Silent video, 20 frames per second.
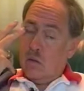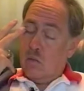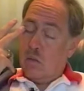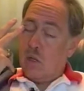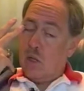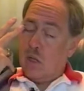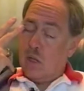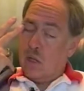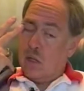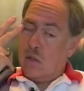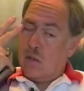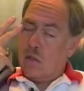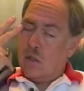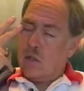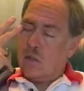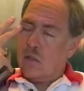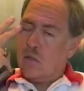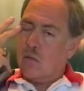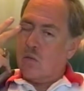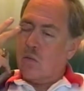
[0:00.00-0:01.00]
Well, I
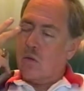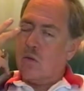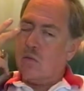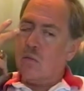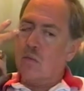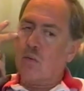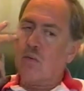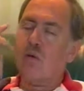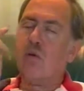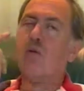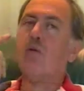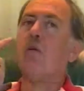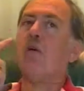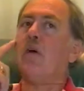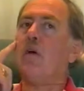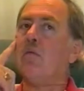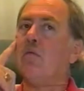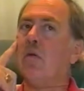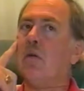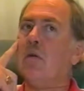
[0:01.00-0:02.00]
think the one
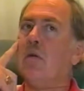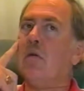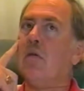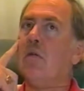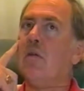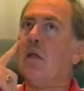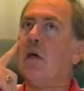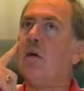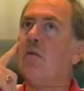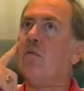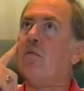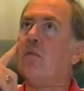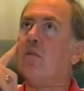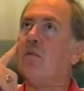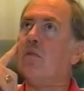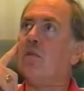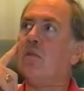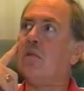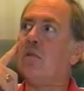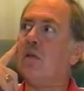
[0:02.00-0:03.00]
program that
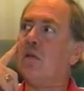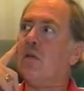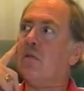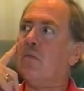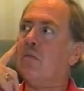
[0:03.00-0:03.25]
was